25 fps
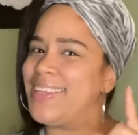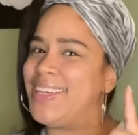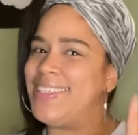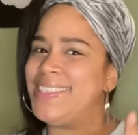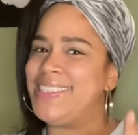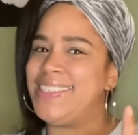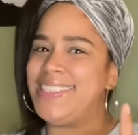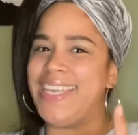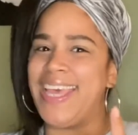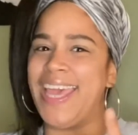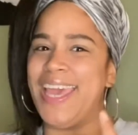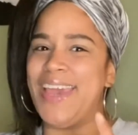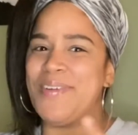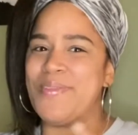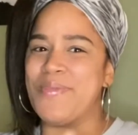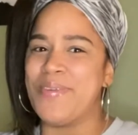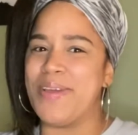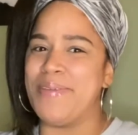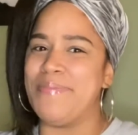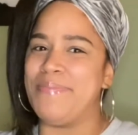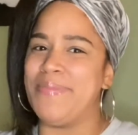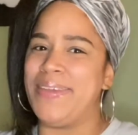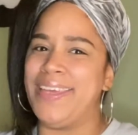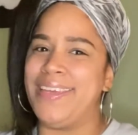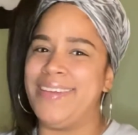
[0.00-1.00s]
say it
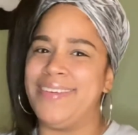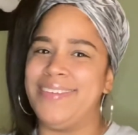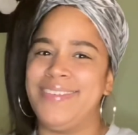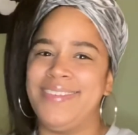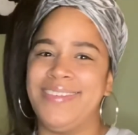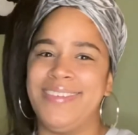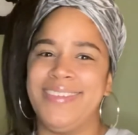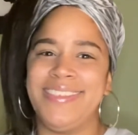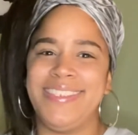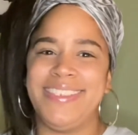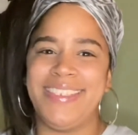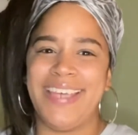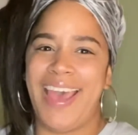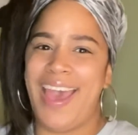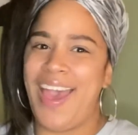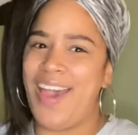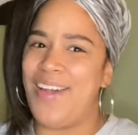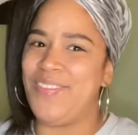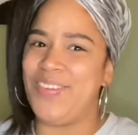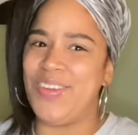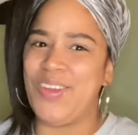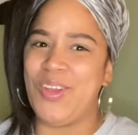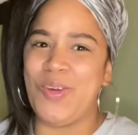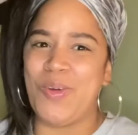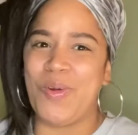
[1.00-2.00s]
with me, to
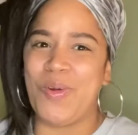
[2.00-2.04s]
have a your